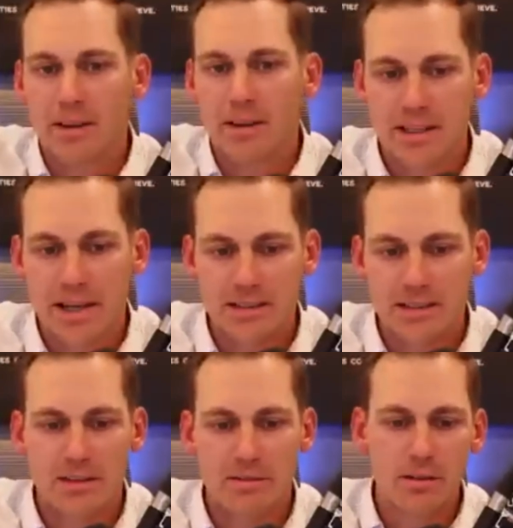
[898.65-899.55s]
us to the
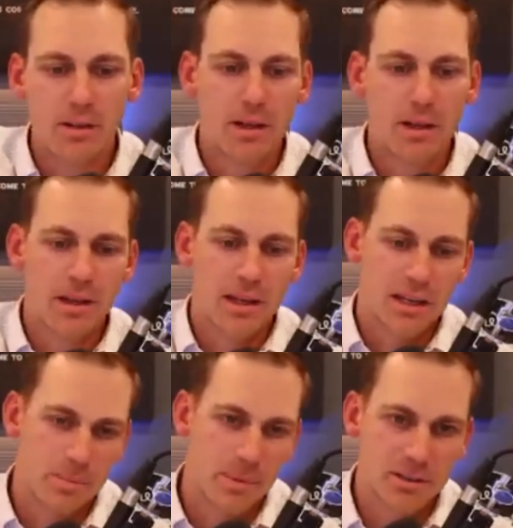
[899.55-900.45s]
next level.
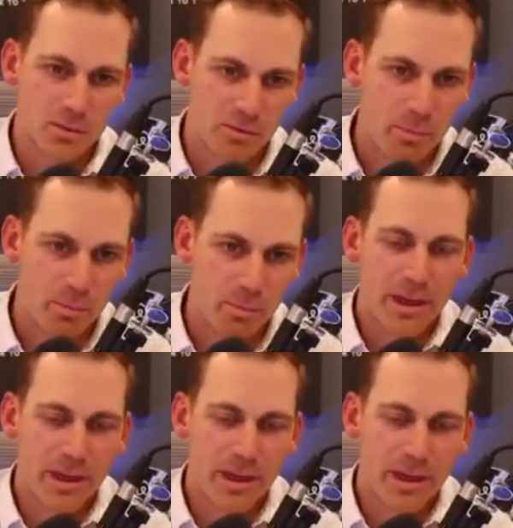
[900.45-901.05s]
is because we've built